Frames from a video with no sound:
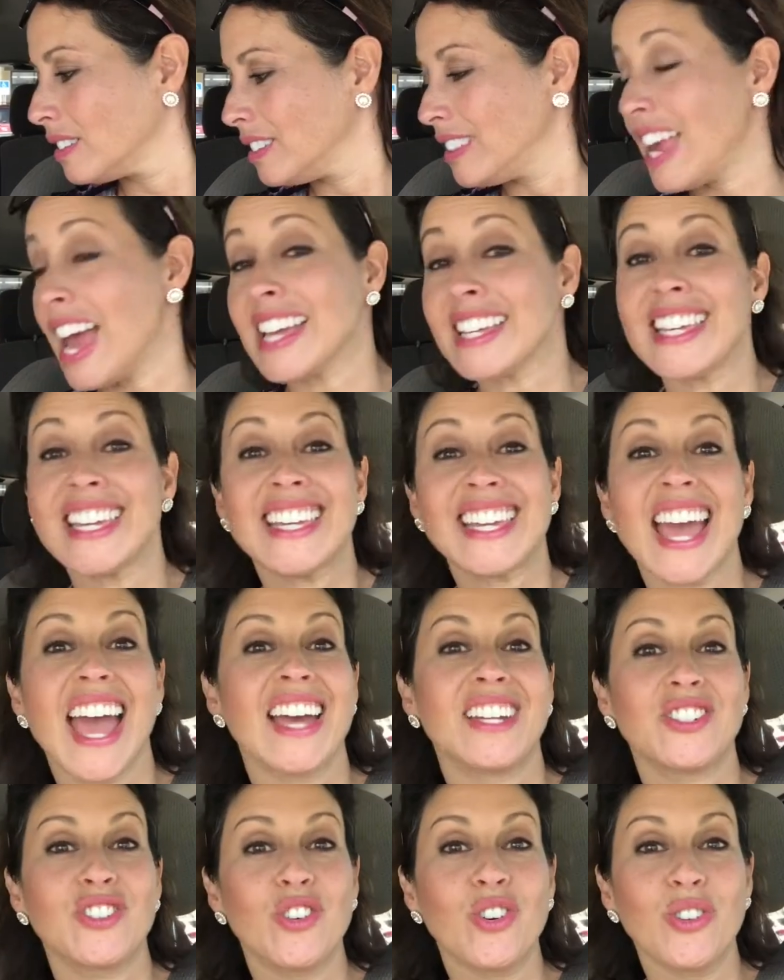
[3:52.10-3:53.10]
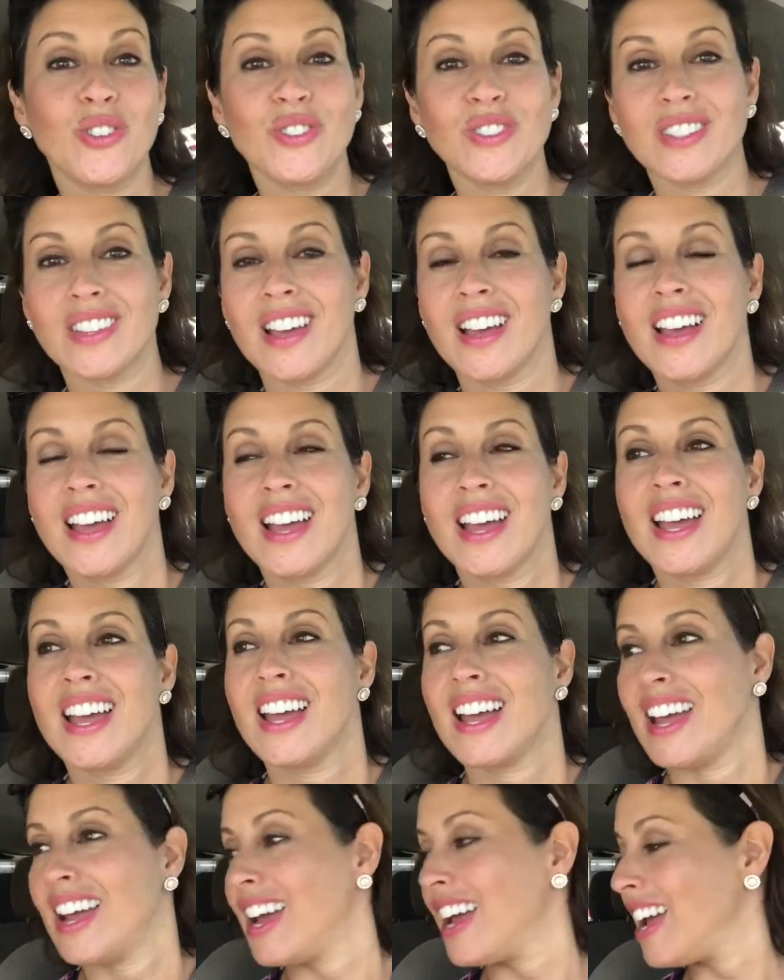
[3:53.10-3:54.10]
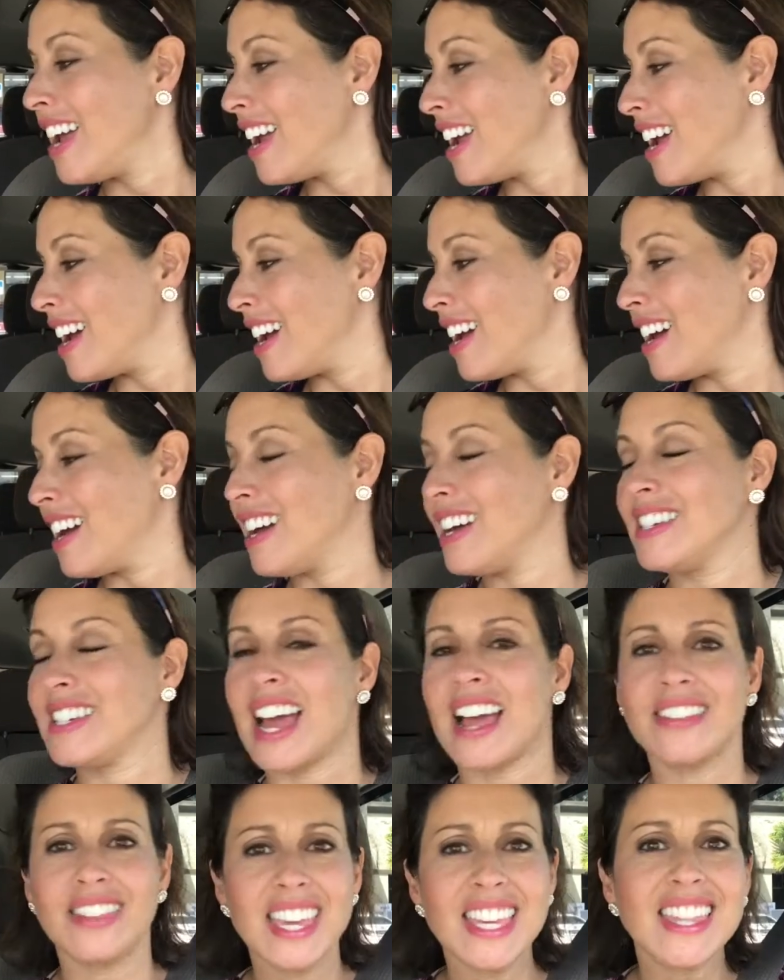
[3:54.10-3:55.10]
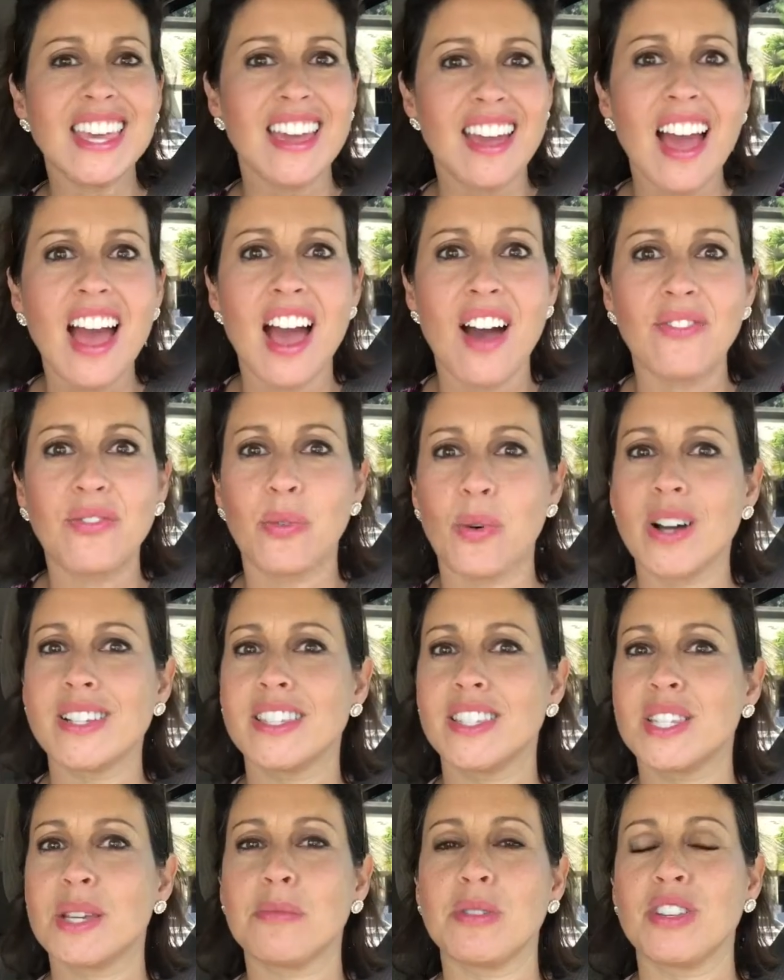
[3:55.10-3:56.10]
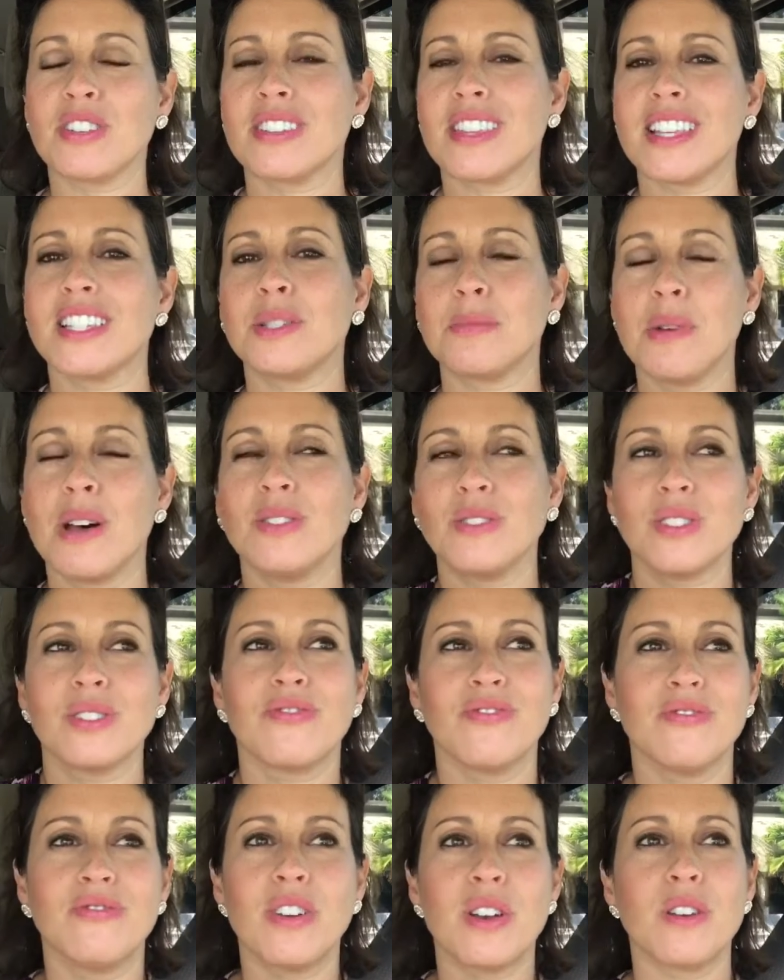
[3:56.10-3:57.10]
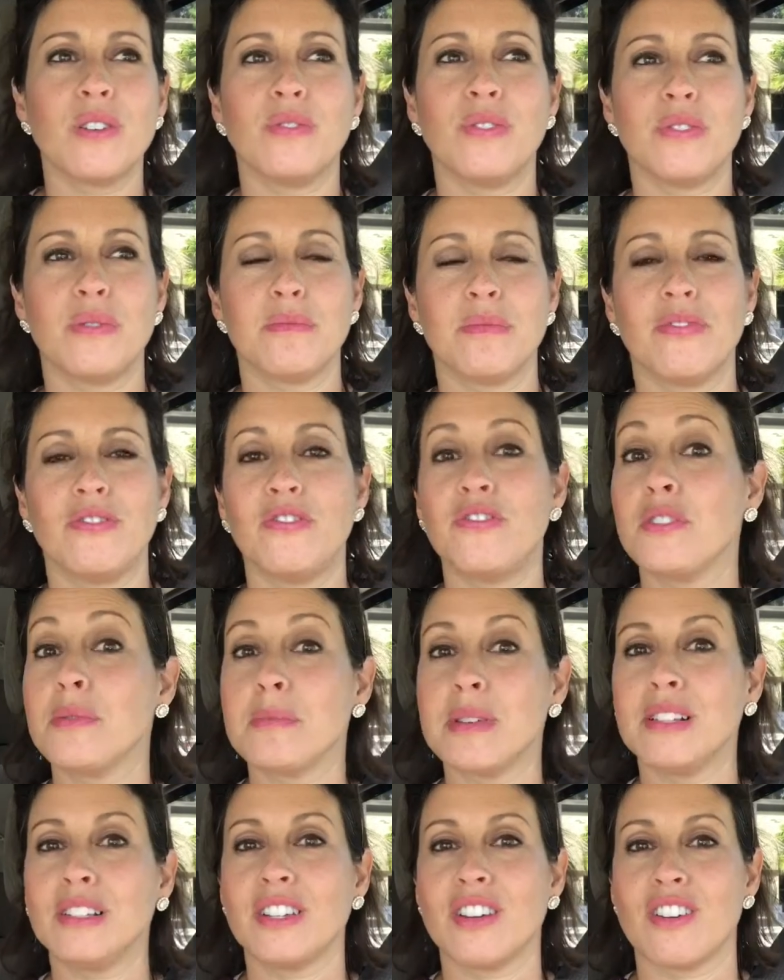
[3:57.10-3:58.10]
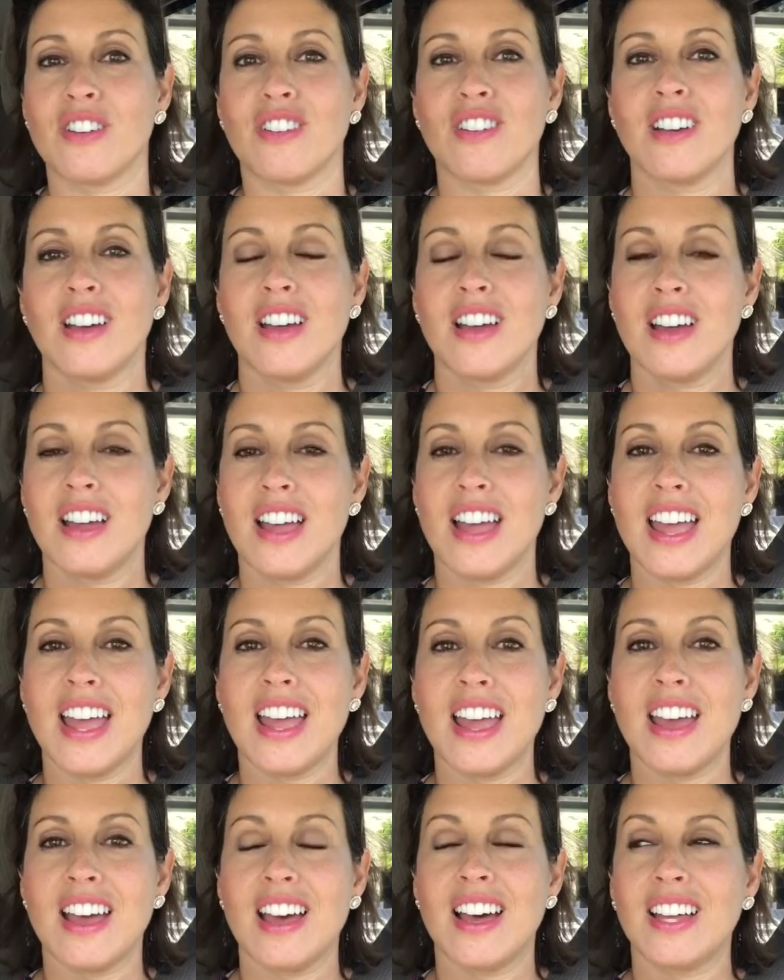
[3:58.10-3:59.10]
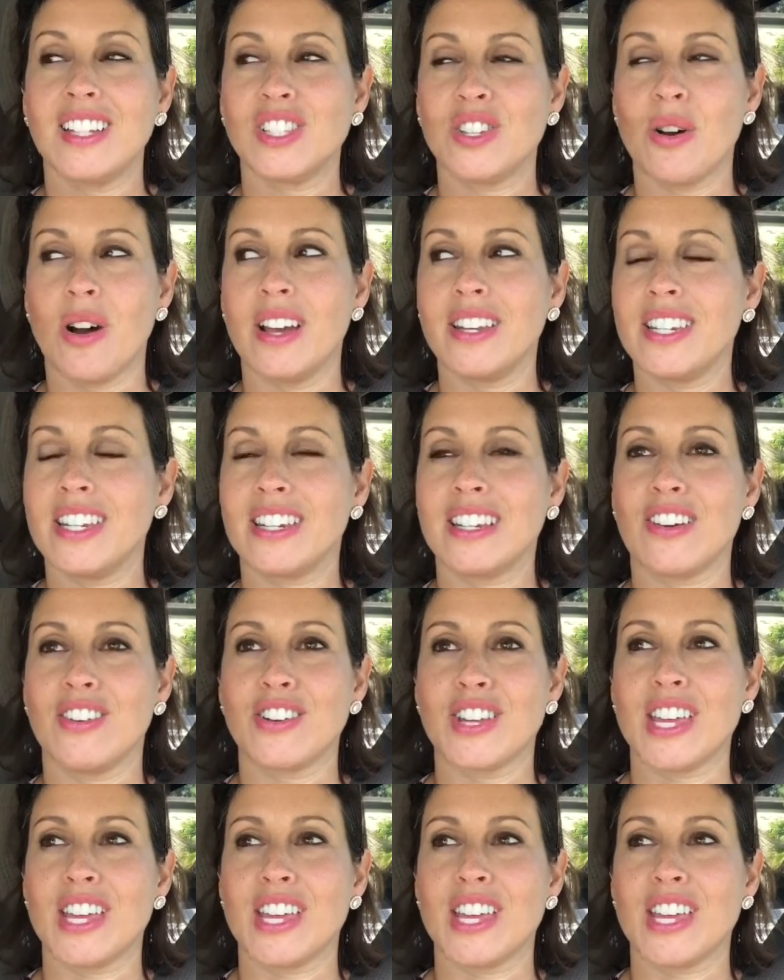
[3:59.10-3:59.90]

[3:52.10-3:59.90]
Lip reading: Yankee Candles, and I think they have one similar because it smells very familiar, and so I need to go